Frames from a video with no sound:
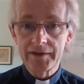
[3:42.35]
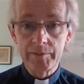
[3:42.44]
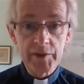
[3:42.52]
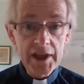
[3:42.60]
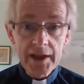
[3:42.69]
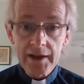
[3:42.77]

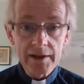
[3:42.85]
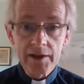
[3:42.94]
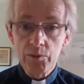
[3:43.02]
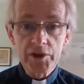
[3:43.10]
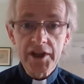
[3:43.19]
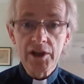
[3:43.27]
For me,
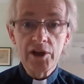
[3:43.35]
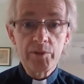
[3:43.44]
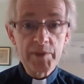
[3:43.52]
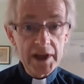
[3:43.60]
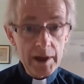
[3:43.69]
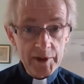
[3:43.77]
it would
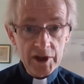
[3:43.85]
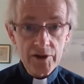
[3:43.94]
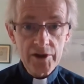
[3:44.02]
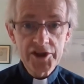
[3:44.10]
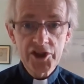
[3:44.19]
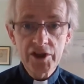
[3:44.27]
include becoming a
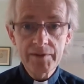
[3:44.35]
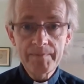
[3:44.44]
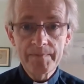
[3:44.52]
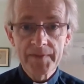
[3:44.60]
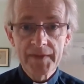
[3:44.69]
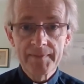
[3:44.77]
Christian,
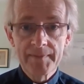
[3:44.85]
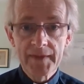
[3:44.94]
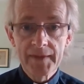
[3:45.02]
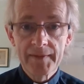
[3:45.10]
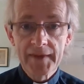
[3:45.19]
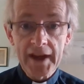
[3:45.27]

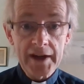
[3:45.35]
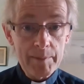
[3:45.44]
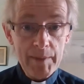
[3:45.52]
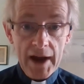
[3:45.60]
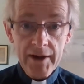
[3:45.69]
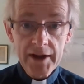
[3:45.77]

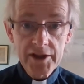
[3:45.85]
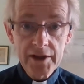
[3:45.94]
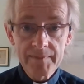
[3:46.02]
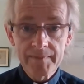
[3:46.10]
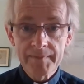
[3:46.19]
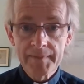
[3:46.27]
getting married,
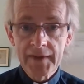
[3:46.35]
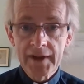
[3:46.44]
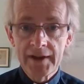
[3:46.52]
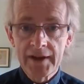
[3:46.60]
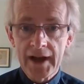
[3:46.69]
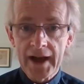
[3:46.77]

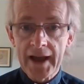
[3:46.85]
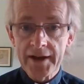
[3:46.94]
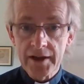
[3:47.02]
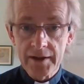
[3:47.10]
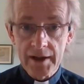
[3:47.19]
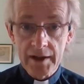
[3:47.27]
I
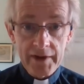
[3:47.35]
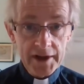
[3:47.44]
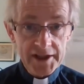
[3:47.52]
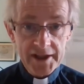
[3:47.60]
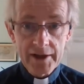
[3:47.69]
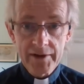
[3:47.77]
had a, a
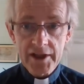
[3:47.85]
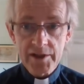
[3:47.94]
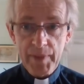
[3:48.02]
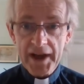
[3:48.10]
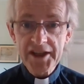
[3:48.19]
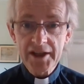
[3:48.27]
very serious
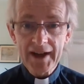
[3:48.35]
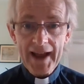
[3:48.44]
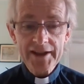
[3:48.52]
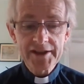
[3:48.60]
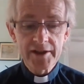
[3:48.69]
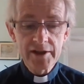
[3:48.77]
bicycle
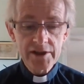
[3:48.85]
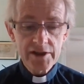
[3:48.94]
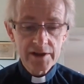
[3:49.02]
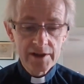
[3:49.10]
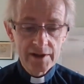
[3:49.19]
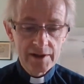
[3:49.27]

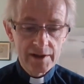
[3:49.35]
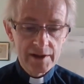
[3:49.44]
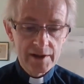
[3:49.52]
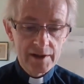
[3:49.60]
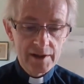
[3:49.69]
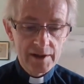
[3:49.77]
accident.
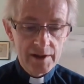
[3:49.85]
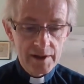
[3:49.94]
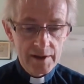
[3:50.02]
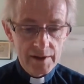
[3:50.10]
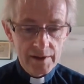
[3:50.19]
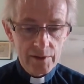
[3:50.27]

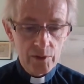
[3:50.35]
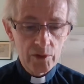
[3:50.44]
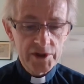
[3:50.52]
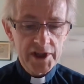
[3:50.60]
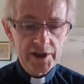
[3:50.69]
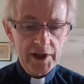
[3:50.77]

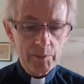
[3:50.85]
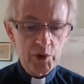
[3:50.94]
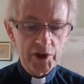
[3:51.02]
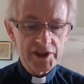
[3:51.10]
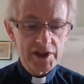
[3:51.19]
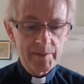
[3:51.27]
All turning
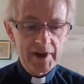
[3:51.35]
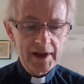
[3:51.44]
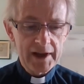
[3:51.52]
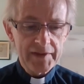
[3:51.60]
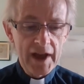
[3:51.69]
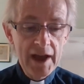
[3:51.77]
points in my
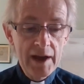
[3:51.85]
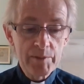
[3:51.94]
life.